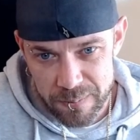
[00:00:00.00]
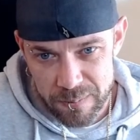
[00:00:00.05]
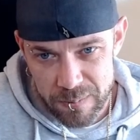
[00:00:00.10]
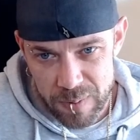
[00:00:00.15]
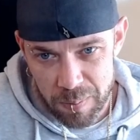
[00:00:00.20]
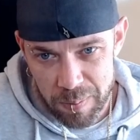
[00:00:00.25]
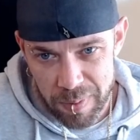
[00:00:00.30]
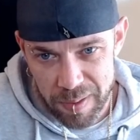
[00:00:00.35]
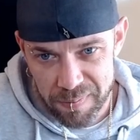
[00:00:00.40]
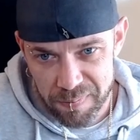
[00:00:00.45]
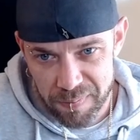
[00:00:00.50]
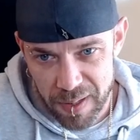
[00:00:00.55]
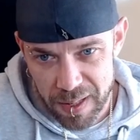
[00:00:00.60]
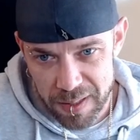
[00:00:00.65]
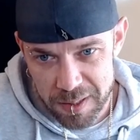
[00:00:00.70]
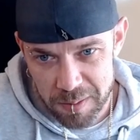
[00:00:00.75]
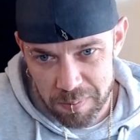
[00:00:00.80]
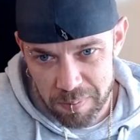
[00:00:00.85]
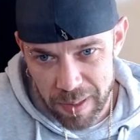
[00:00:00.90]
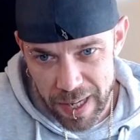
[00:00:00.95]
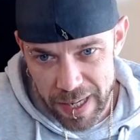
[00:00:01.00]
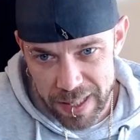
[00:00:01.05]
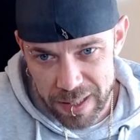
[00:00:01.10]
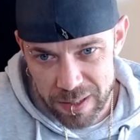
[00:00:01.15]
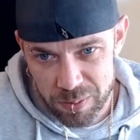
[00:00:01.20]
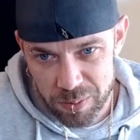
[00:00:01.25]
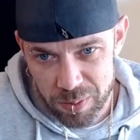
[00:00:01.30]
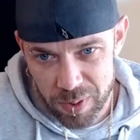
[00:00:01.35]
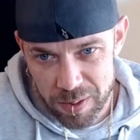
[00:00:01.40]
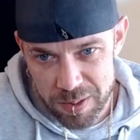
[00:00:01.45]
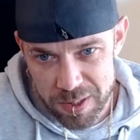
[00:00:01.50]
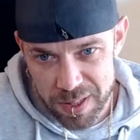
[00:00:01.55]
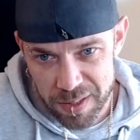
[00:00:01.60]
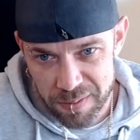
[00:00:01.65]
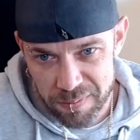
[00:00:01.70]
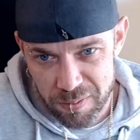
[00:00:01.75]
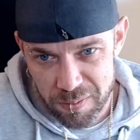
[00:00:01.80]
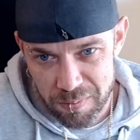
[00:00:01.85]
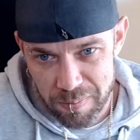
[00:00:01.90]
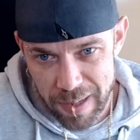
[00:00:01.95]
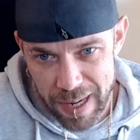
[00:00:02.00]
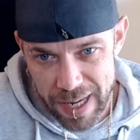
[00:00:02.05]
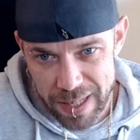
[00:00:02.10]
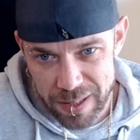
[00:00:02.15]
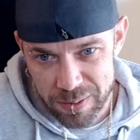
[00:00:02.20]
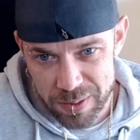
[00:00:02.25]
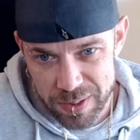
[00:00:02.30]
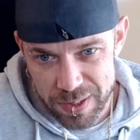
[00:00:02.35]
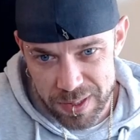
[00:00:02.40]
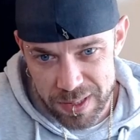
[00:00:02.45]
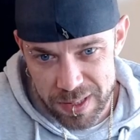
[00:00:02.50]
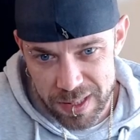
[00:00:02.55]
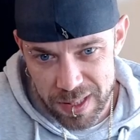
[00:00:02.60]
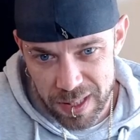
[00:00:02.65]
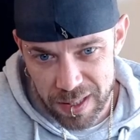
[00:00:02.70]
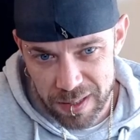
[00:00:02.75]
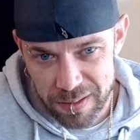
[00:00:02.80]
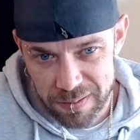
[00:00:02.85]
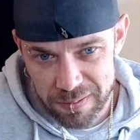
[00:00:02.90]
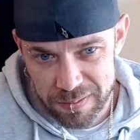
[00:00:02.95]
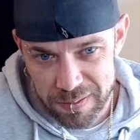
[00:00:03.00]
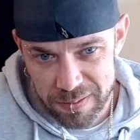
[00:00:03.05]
Be fun to paint all those different panels and stuff.